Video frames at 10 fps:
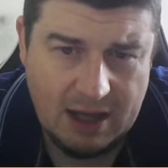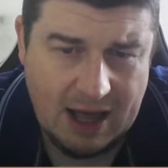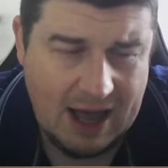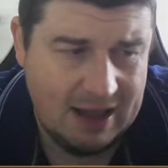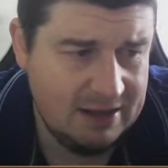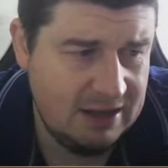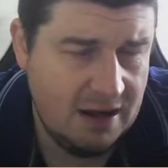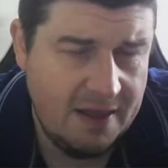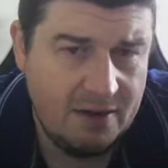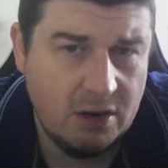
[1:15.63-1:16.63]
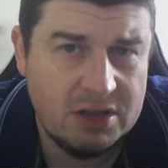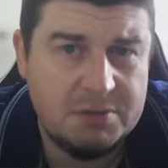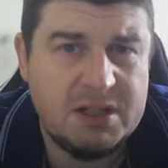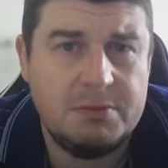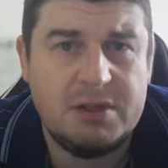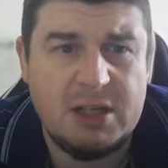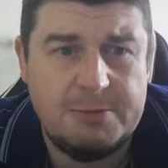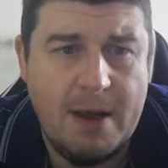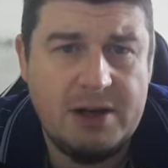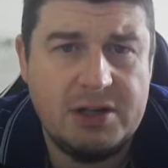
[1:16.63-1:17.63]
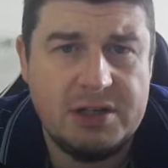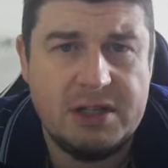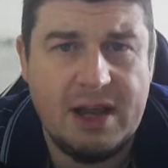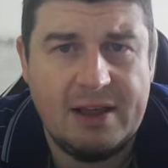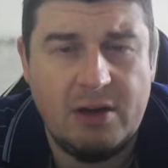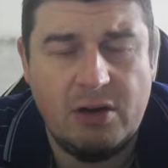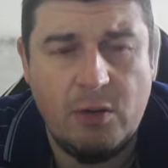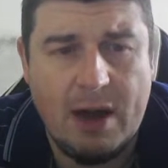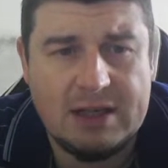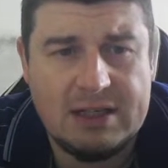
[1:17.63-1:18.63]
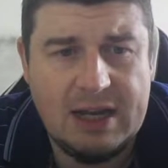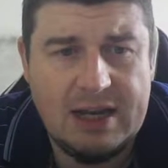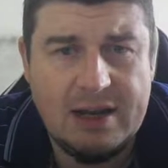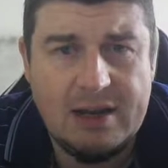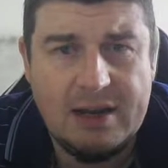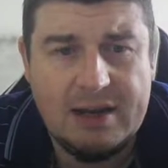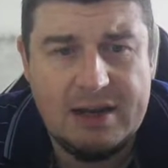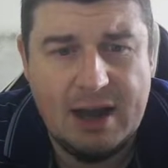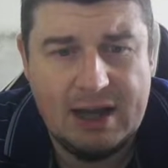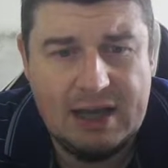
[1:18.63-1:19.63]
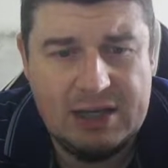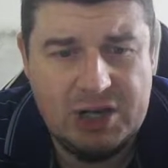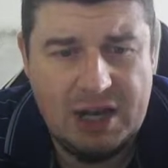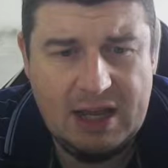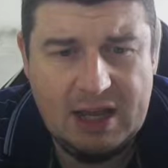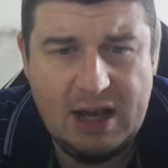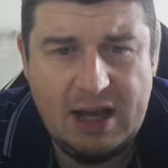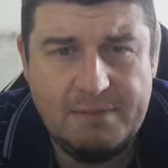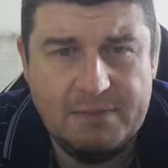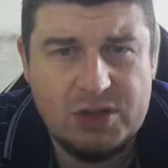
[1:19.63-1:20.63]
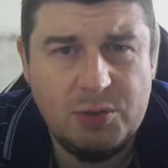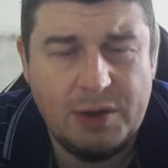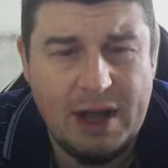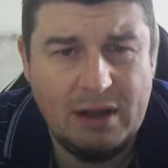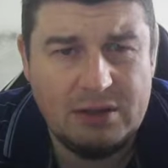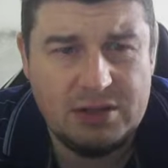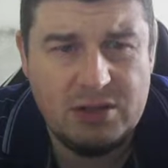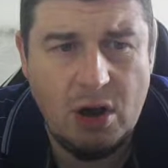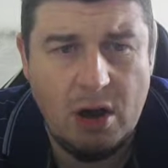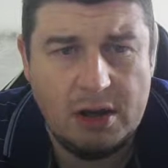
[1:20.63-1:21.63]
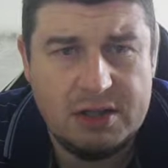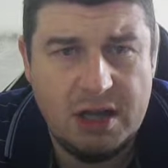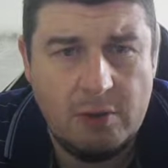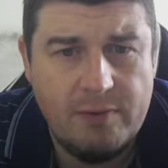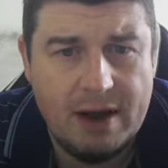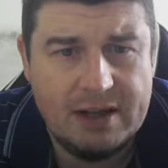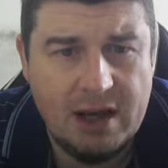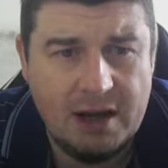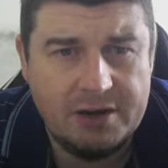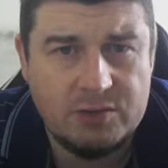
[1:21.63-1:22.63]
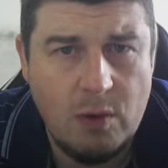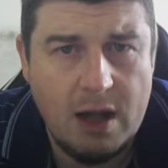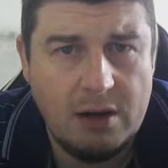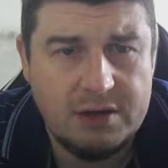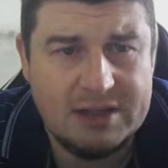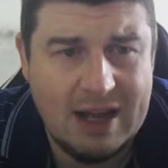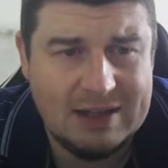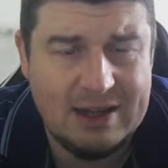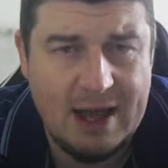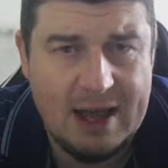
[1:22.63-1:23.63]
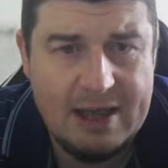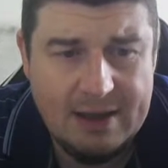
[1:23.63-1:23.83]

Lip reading: And, you know, they got some suspensions today. You got Kouassi, Naiji, someone else got a red card as well on Saturday.